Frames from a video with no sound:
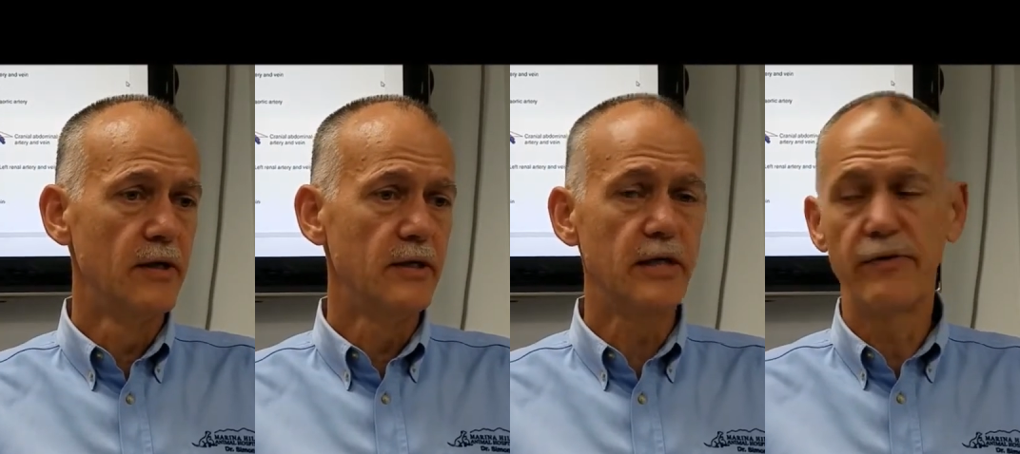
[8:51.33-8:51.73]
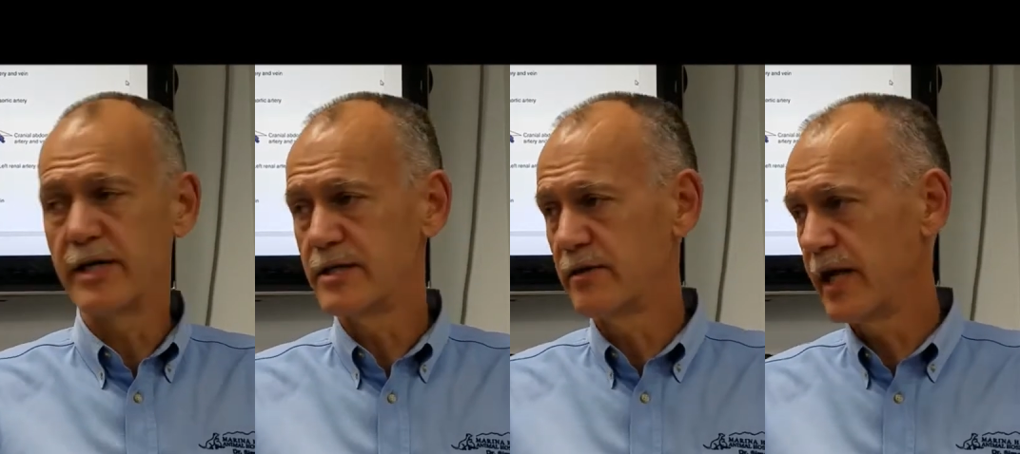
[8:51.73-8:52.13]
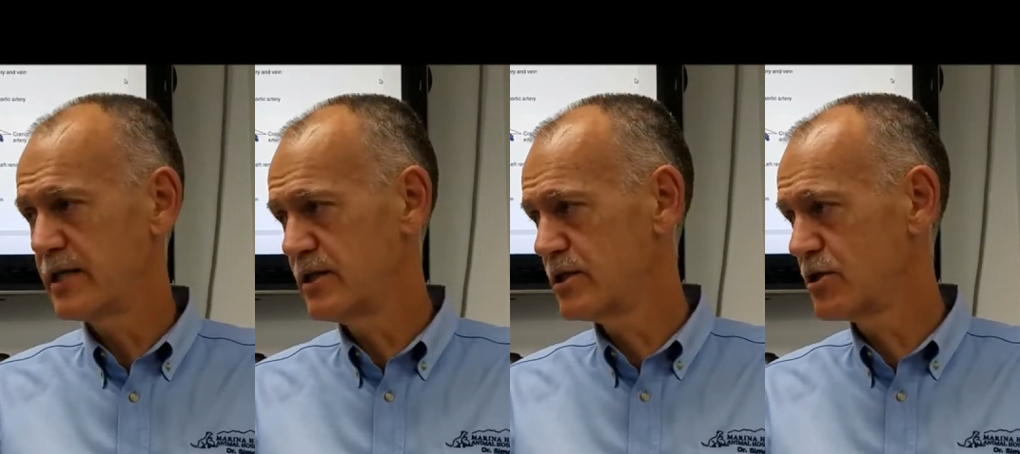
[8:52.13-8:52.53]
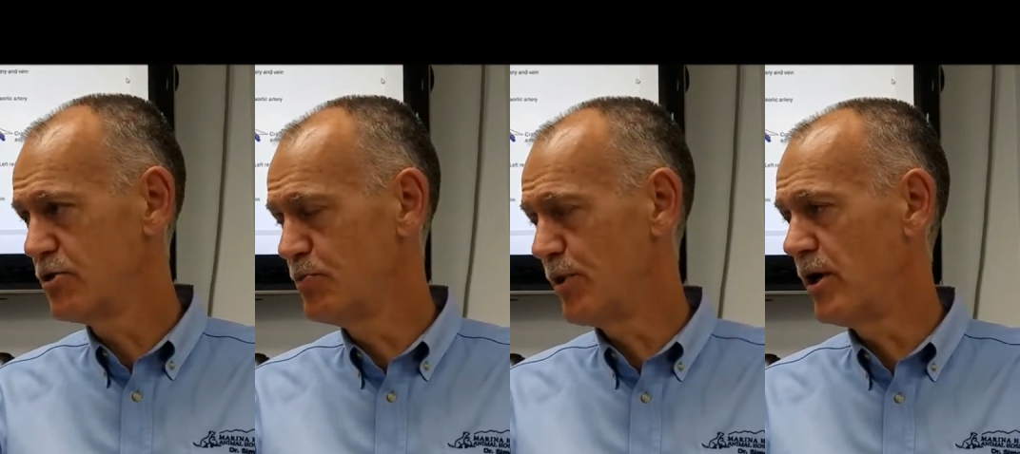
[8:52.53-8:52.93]
Anyway, so that's the
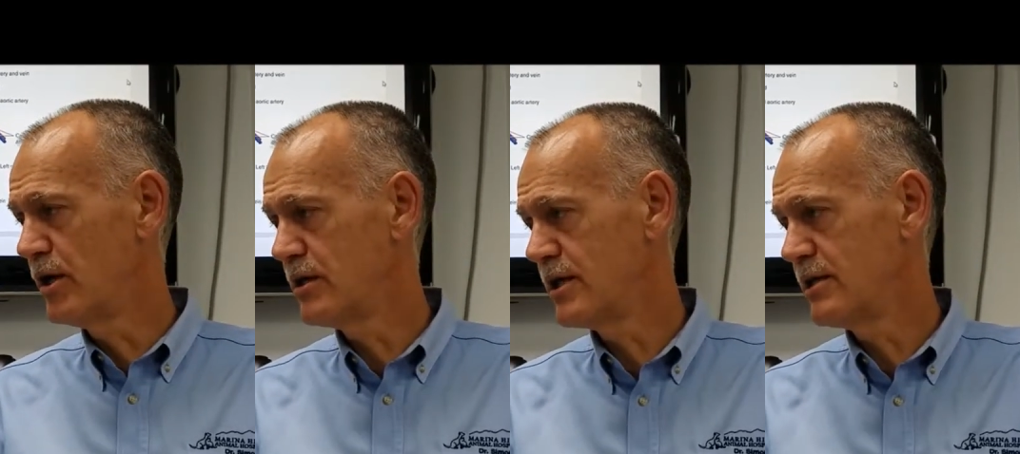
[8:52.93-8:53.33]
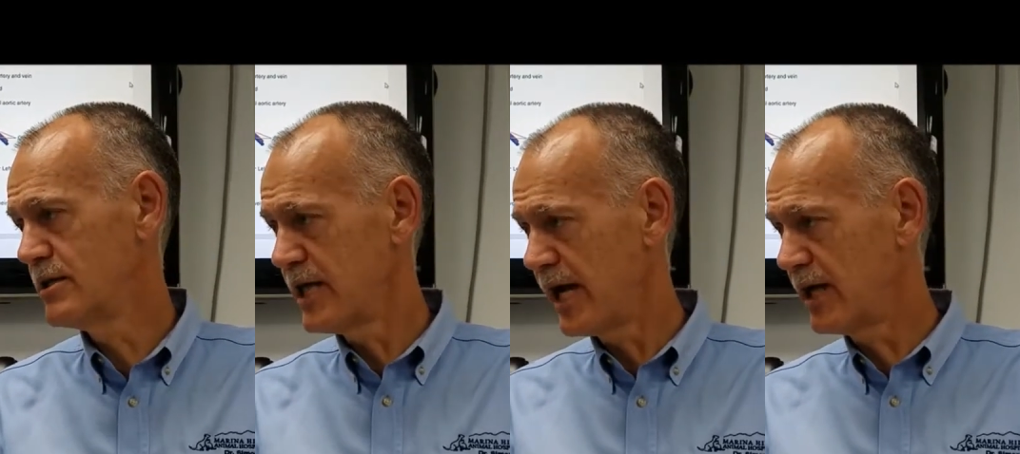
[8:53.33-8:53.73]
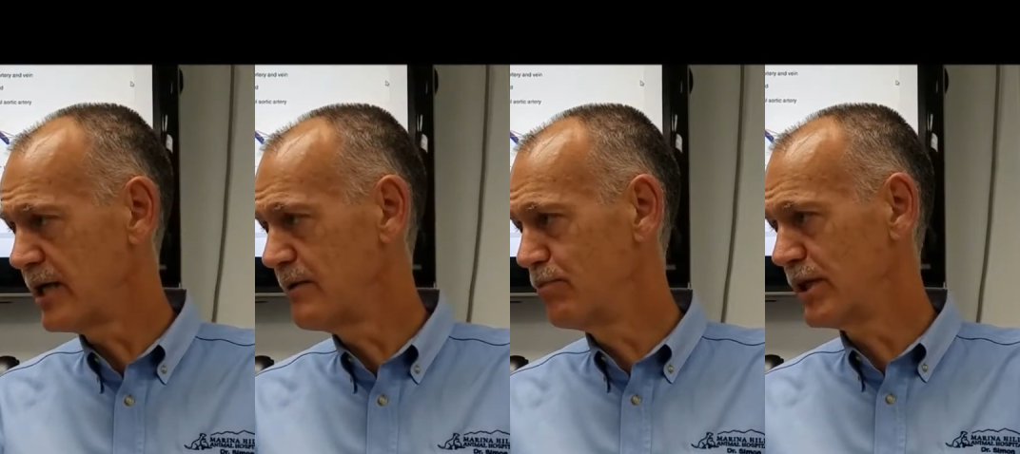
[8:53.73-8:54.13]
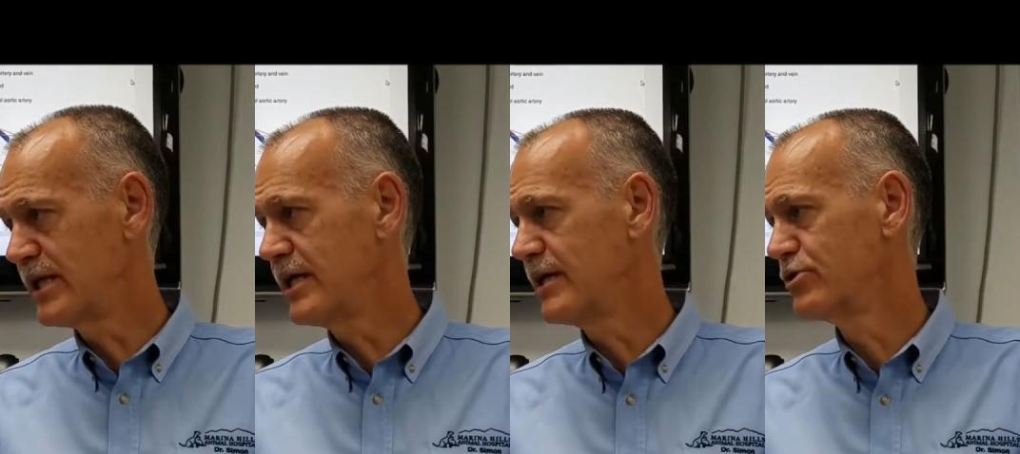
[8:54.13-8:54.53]
scoop on the sadly
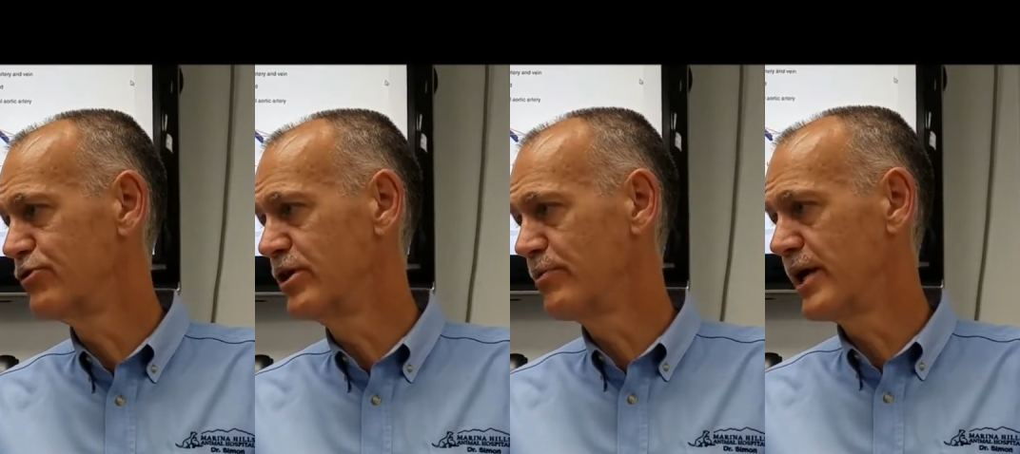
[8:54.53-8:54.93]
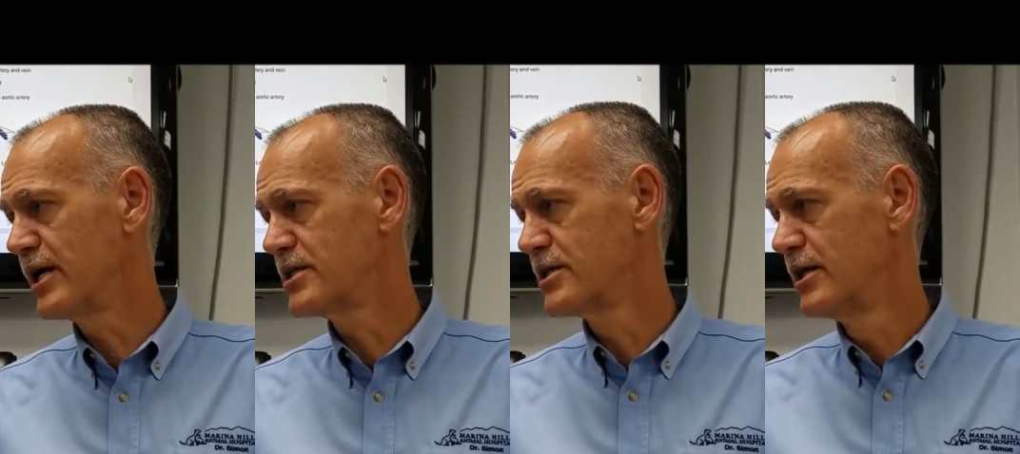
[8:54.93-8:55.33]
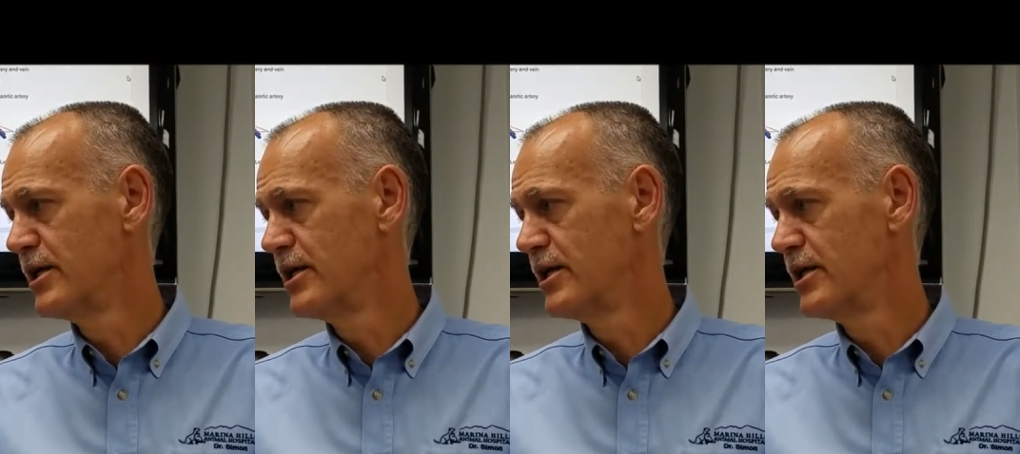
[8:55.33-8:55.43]
bleeding adrenal mass.